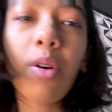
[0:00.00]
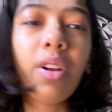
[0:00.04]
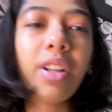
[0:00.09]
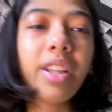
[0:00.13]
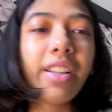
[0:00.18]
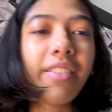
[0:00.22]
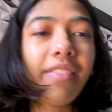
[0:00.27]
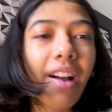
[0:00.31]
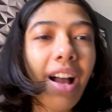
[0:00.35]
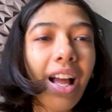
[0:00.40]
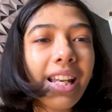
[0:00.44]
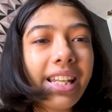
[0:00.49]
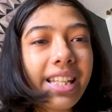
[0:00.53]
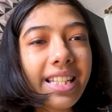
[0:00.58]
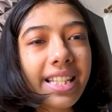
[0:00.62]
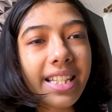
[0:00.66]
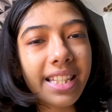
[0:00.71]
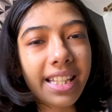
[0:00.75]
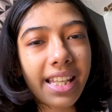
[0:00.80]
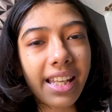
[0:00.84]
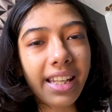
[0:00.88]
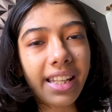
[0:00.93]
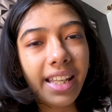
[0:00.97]
Diwali
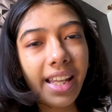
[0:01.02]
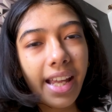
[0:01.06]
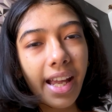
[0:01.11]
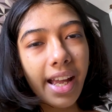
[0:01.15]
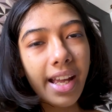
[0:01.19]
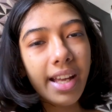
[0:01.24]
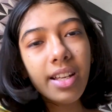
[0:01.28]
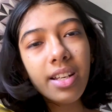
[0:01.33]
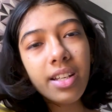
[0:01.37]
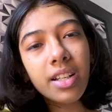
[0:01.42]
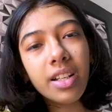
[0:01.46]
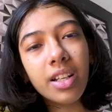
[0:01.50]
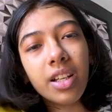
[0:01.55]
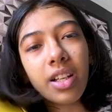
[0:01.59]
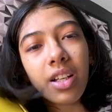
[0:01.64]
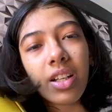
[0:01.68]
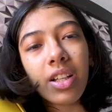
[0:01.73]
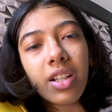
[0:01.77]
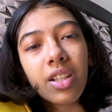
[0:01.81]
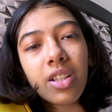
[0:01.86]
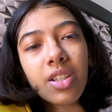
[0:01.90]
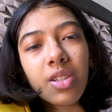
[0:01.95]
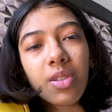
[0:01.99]
skincare.
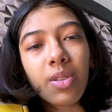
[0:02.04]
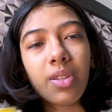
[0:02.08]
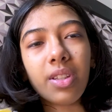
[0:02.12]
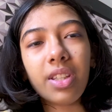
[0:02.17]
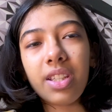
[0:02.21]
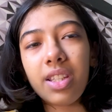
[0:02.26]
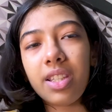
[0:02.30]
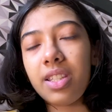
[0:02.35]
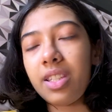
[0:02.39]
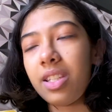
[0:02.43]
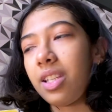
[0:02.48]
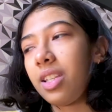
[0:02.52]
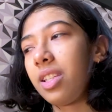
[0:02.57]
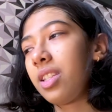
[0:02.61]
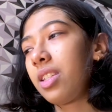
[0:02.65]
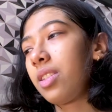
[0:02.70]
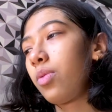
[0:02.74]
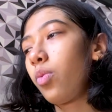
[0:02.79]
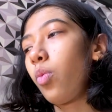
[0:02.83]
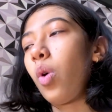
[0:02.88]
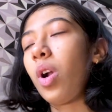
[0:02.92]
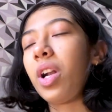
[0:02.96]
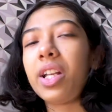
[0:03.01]
So this
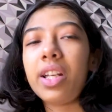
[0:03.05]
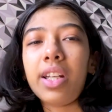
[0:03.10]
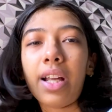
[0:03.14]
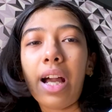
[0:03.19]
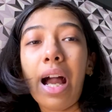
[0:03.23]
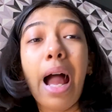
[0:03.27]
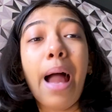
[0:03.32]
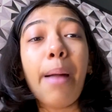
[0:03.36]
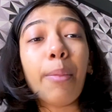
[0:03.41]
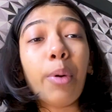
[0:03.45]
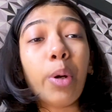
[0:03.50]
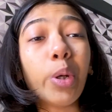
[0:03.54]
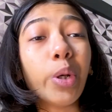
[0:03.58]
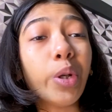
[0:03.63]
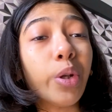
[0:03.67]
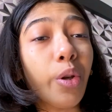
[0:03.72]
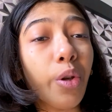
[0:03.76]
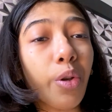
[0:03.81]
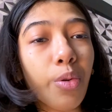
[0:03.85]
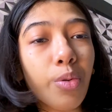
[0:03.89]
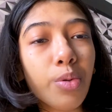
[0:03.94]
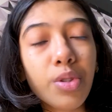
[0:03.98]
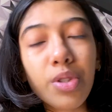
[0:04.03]
is what I'm going to
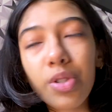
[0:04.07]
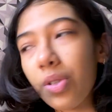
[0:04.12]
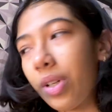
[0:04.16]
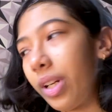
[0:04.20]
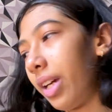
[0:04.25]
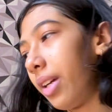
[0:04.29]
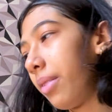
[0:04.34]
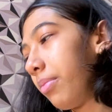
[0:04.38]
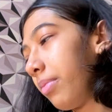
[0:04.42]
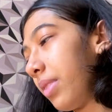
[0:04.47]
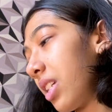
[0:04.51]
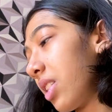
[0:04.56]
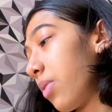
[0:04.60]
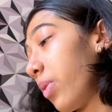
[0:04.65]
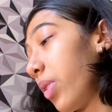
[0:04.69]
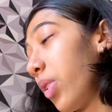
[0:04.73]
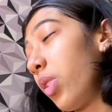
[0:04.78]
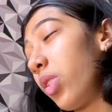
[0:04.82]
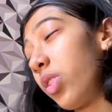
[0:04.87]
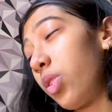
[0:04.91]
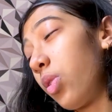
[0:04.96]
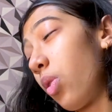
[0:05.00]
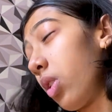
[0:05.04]
use today. This
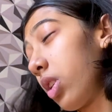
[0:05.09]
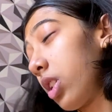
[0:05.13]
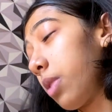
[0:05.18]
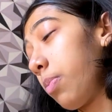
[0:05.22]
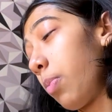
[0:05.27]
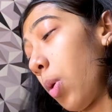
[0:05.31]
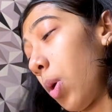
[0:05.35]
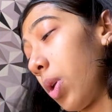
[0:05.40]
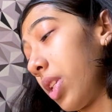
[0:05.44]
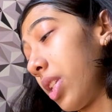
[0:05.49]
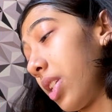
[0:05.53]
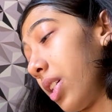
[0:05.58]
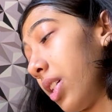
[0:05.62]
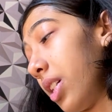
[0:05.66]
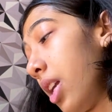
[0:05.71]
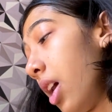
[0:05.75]
video is not sponsored.